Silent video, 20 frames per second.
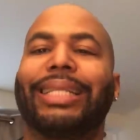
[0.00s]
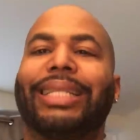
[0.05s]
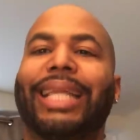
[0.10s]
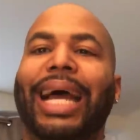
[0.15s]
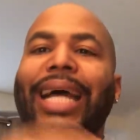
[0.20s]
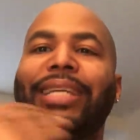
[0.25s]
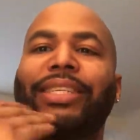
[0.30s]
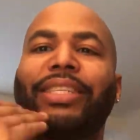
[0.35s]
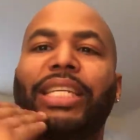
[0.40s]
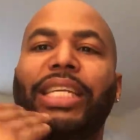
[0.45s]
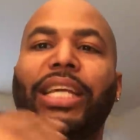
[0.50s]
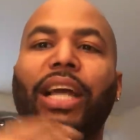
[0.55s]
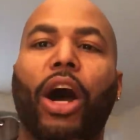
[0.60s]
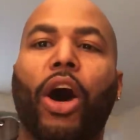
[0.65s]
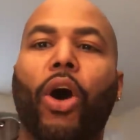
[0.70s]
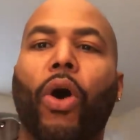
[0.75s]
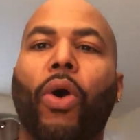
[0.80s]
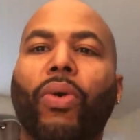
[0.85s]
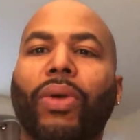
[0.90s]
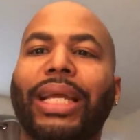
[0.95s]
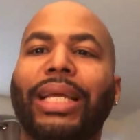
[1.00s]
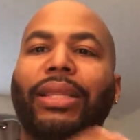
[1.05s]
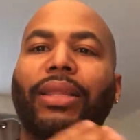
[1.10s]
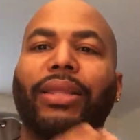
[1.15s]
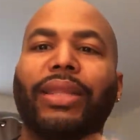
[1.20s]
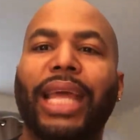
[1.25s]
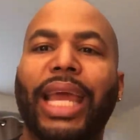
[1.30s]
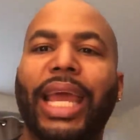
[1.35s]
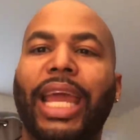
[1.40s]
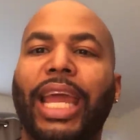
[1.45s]
That's the only
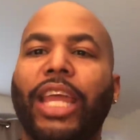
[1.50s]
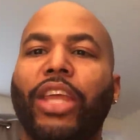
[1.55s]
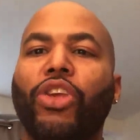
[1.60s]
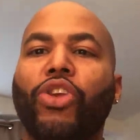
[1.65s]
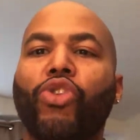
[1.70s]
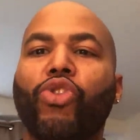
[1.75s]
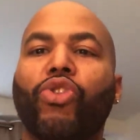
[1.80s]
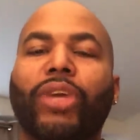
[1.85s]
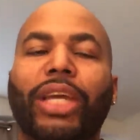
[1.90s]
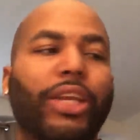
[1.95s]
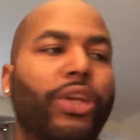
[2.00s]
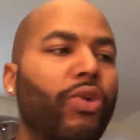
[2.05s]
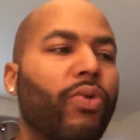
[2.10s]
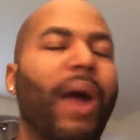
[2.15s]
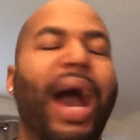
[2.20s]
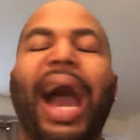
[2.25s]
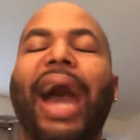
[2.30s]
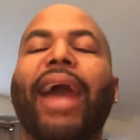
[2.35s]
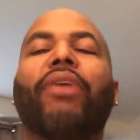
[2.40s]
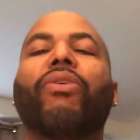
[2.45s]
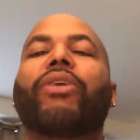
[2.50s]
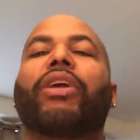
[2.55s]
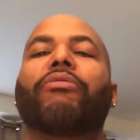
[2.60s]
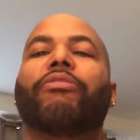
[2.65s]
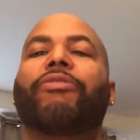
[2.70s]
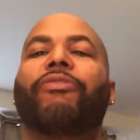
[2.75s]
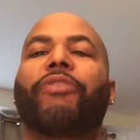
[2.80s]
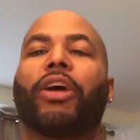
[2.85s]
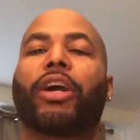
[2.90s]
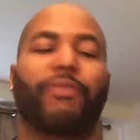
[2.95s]
thing you can do. I don't give
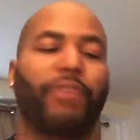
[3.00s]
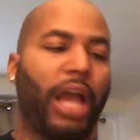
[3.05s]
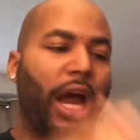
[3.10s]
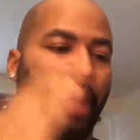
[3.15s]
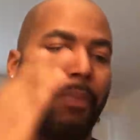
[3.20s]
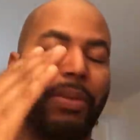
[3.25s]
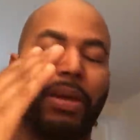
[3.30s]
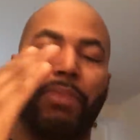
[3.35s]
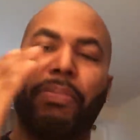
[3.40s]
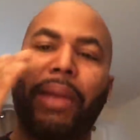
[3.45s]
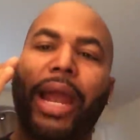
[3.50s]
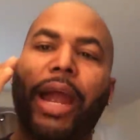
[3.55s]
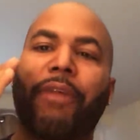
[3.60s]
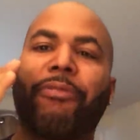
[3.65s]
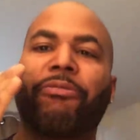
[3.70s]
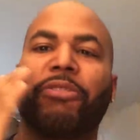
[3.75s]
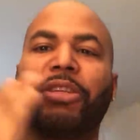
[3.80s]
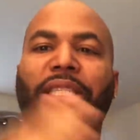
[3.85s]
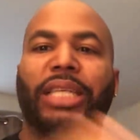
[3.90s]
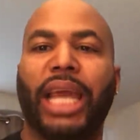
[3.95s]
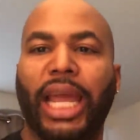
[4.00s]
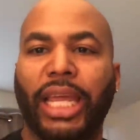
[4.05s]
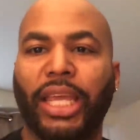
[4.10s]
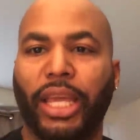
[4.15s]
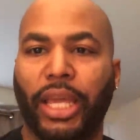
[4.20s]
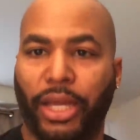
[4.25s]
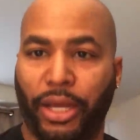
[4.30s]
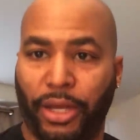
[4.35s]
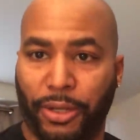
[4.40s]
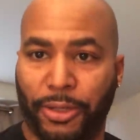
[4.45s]
a fuck if y'all been married for
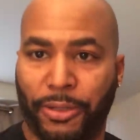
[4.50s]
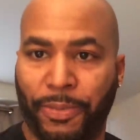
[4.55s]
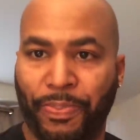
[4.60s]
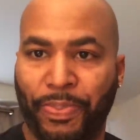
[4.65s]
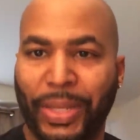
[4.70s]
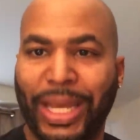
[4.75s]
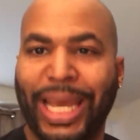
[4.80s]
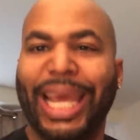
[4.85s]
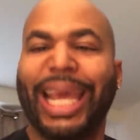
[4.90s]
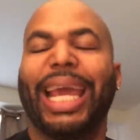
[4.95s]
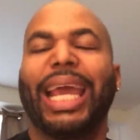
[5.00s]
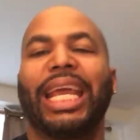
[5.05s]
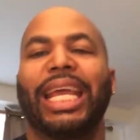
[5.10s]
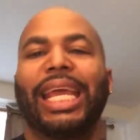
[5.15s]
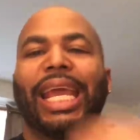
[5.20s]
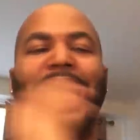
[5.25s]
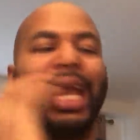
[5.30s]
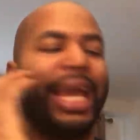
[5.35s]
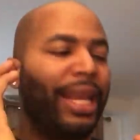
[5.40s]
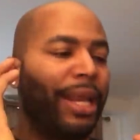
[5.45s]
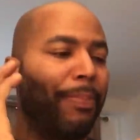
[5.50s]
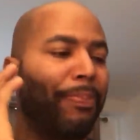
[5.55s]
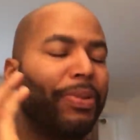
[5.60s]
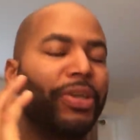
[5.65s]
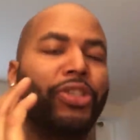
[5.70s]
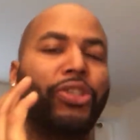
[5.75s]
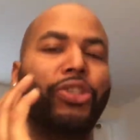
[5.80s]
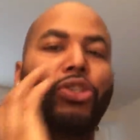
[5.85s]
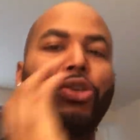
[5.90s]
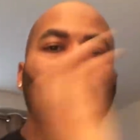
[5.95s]
10 years. Any
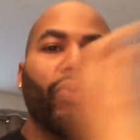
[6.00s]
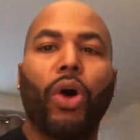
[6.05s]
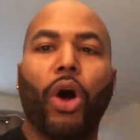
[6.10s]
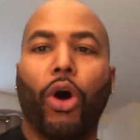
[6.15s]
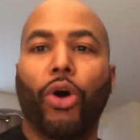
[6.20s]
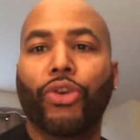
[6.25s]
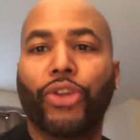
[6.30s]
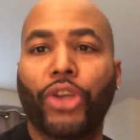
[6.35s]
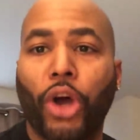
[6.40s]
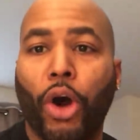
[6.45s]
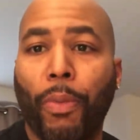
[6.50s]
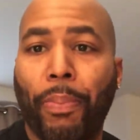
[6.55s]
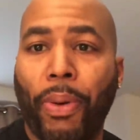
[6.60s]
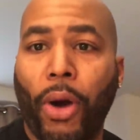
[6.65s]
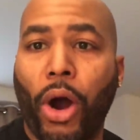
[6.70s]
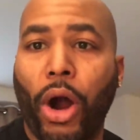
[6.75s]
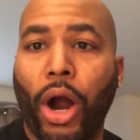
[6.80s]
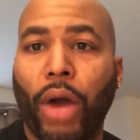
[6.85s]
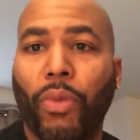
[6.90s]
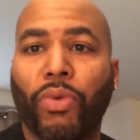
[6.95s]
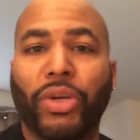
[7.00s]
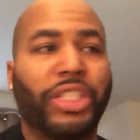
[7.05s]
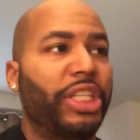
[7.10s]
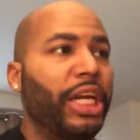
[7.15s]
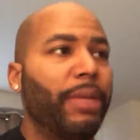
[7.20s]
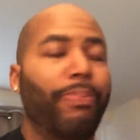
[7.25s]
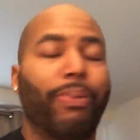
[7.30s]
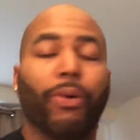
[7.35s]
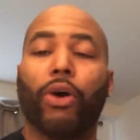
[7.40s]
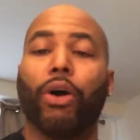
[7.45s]
pursuit on your part when
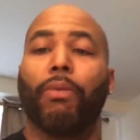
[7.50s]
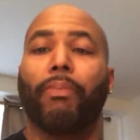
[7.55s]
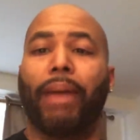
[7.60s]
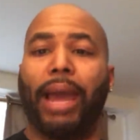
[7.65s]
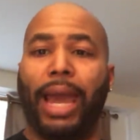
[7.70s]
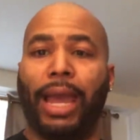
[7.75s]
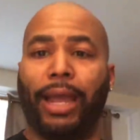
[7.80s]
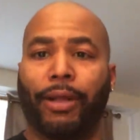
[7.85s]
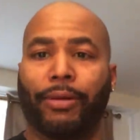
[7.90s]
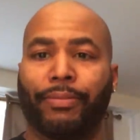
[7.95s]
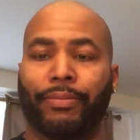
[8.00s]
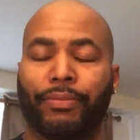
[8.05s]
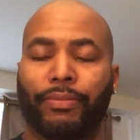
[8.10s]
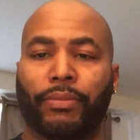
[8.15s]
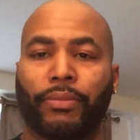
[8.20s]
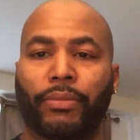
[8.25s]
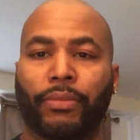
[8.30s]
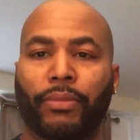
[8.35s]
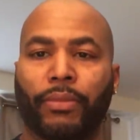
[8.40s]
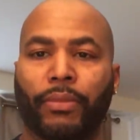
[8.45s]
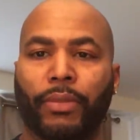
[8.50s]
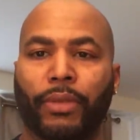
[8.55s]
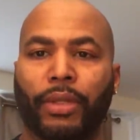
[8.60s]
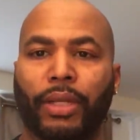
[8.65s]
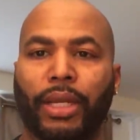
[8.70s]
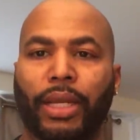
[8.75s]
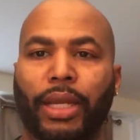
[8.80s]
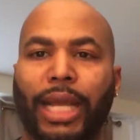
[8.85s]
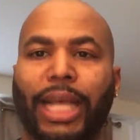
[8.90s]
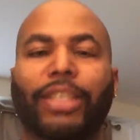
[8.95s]
she pulled back
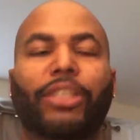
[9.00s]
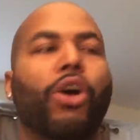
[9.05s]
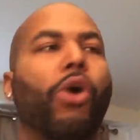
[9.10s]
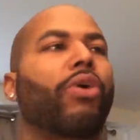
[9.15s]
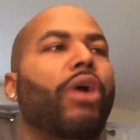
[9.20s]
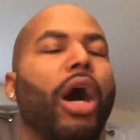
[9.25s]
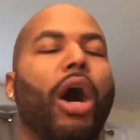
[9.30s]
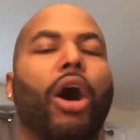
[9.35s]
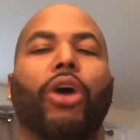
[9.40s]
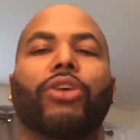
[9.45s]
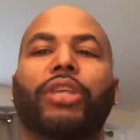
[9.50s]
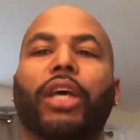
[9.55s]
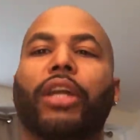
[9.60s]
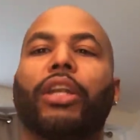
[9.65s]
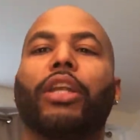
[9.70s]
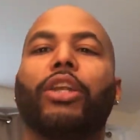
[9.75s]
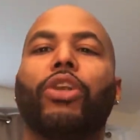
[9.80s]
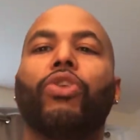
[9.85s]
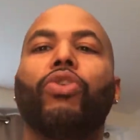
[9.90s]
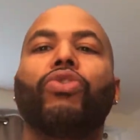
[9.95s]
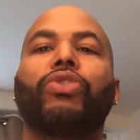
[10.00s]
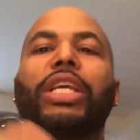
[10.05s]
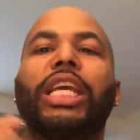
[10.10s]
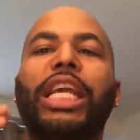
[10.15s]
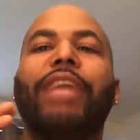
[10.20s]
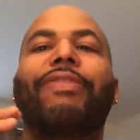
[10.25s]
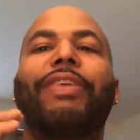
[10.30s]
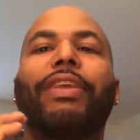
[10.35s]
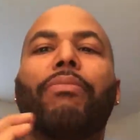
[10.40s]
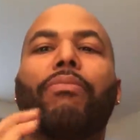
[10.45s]
it's going to cause her to lose
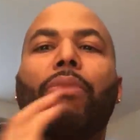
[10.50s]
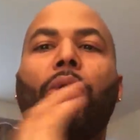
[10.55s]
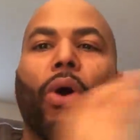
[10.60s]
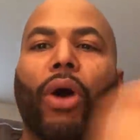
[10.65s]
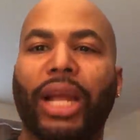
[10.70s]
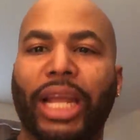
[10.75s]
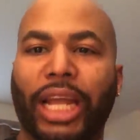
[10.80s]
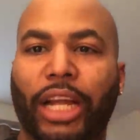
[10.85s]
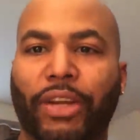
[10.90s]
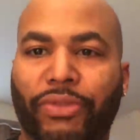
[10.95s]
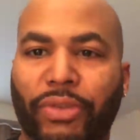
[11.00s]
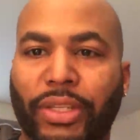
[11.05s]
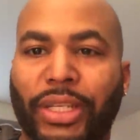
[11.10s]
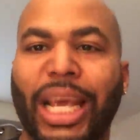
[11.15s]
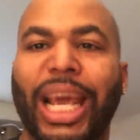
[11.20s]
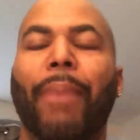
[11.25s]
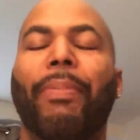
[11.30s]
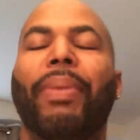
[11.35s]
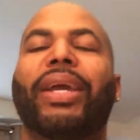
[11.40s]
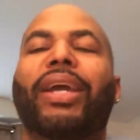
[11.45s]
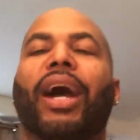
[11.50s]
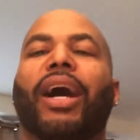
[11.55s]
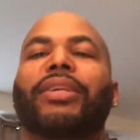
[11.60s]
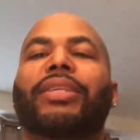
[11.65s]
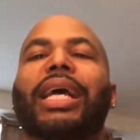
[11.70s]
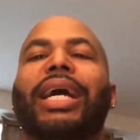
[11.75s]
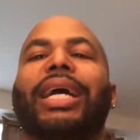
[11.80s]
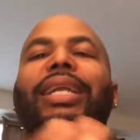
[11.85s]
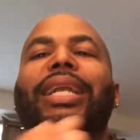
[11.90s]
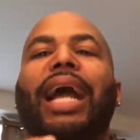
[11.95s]
even more interest
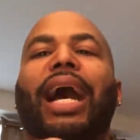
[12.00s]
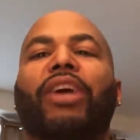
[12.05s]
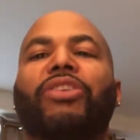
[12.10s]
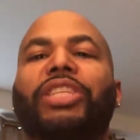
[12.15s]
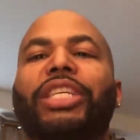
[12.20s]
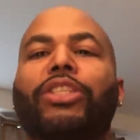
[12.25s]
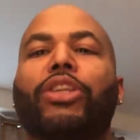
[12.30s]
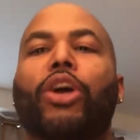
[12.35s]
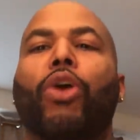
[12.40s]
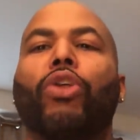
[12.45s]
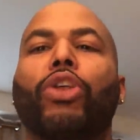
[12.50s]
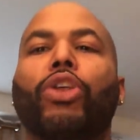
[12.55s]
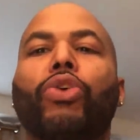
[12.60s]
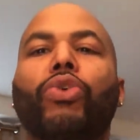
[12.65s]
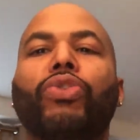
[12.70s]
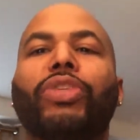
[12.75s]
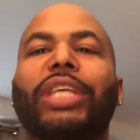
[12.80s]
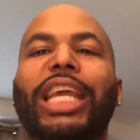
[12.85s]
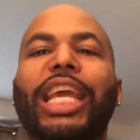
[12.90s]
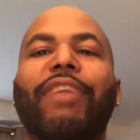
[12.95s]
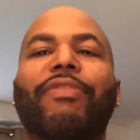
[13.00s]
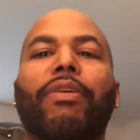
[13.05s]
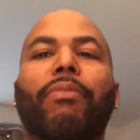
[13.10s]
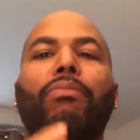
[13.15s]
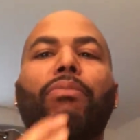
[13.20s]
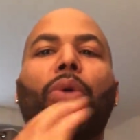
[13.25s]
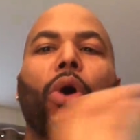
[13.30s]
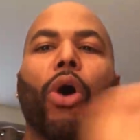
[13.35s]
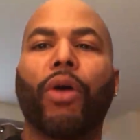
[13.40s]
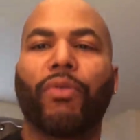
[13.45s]
because now she's going to lose even
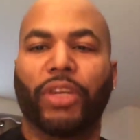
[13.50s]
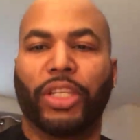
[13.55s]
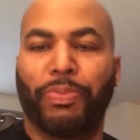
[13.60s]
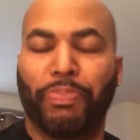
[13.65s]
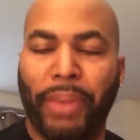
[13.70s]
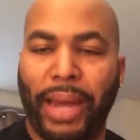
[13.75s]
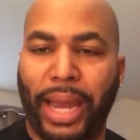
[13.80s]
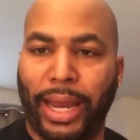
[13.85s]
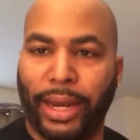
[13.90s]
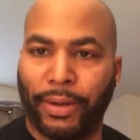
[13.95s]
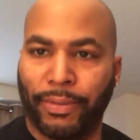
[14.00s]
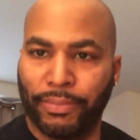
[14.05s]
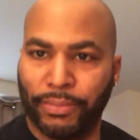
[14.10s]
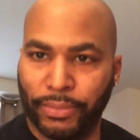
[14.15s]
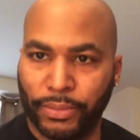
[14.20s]
more respect.